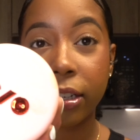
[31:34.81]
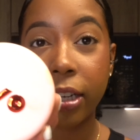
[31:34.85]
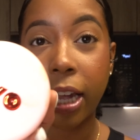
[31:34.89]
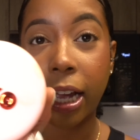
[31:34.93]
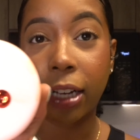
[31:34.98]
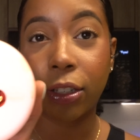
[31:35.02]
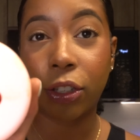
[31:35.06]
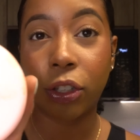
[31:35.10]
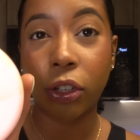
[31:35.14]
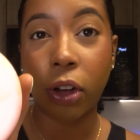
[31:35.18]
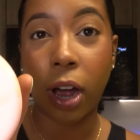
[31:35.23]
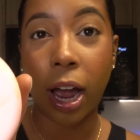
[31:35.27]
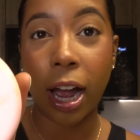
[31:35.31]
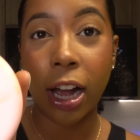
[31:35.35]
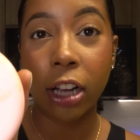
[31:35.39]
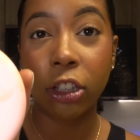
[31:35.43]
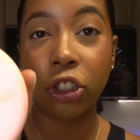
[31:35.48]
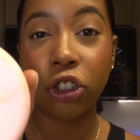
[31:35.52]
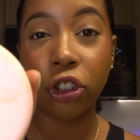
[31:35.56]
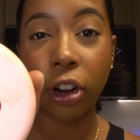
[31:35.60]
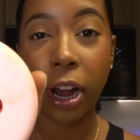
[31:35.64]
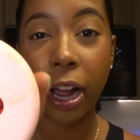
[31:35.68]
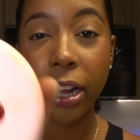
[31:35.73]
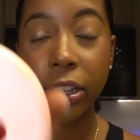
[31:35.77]
Yeah, so I
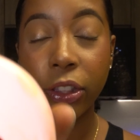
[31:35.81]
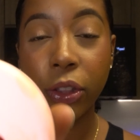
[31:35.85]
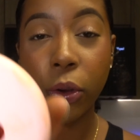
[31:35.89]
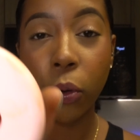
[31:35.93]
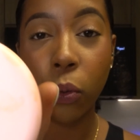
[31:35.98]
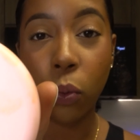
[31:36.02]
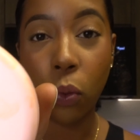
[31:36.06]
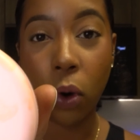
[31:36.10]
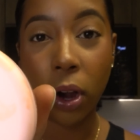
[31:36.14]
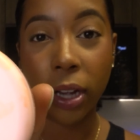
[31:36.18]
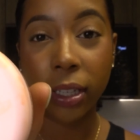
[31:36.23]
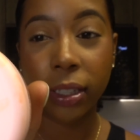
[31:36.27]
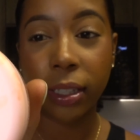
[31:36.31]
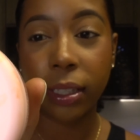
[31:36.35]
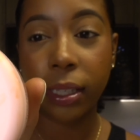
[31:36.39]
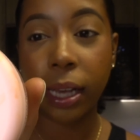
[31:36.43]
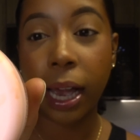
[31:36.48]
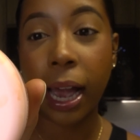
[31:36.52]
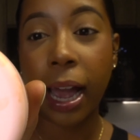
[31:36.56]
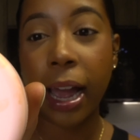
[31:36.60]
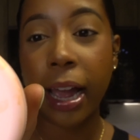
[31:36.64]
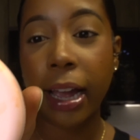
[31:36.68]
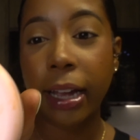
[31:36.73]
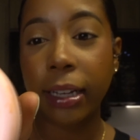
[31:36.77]
tried the One
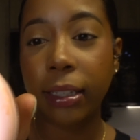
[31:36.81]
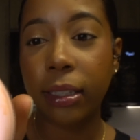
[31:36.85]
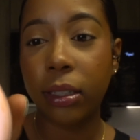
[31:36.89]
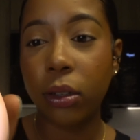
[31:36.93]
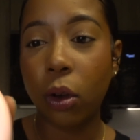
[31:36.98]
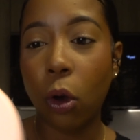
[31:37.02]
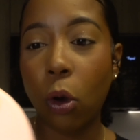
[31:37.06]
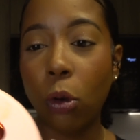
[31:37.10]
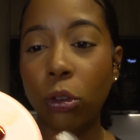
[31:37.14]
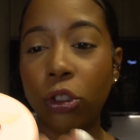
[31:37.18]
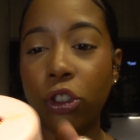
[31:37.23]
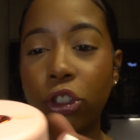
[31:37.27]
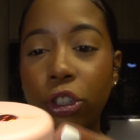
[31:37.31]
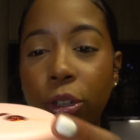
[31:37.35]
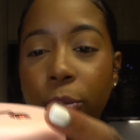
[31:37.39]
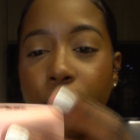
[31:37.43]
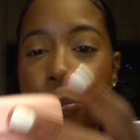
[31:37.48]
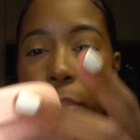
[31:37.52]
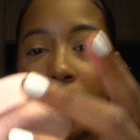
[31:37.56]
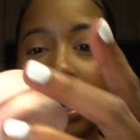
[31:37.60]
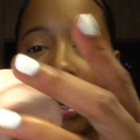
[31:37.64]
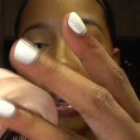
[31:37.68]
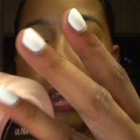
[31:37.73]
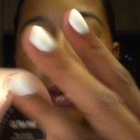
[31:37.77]
Size Ultra
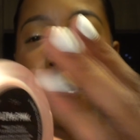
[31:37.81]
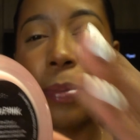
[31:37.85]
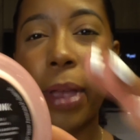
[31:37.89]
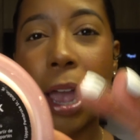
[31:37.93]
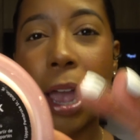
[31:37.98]
Pink